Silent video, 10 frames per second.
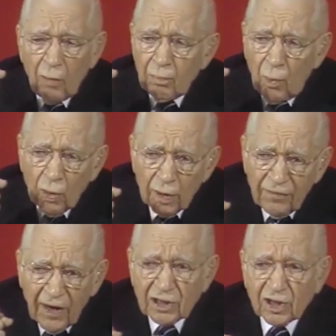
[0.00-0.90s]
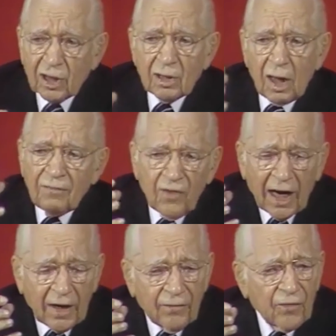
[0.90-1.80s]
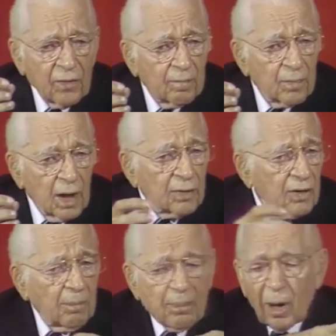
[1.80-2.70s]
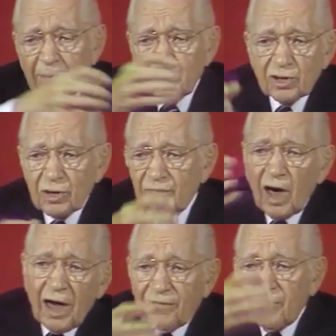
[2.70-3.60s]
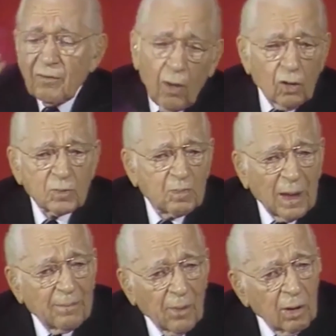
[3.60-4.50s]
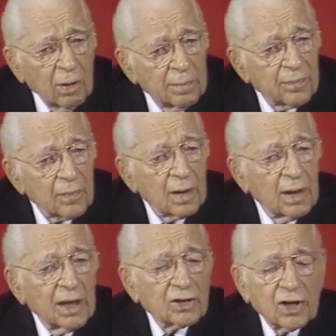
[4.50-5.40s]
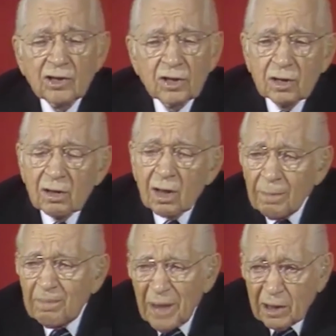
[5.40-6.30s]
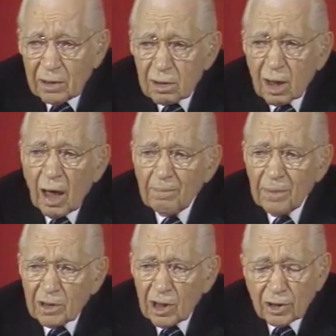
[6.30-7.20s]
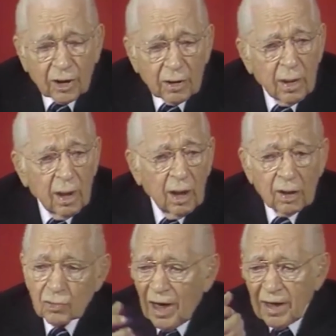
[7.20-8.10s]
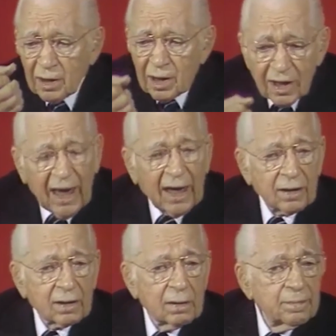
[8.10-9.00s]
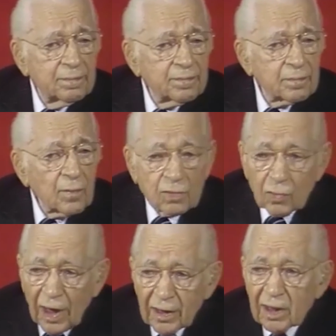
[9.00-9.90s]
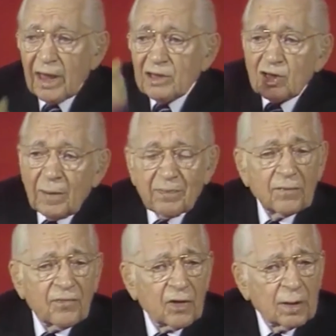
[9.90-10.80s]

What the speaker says: motivation of life, the purpose of life of most people is just to compete, competition, trying to get something for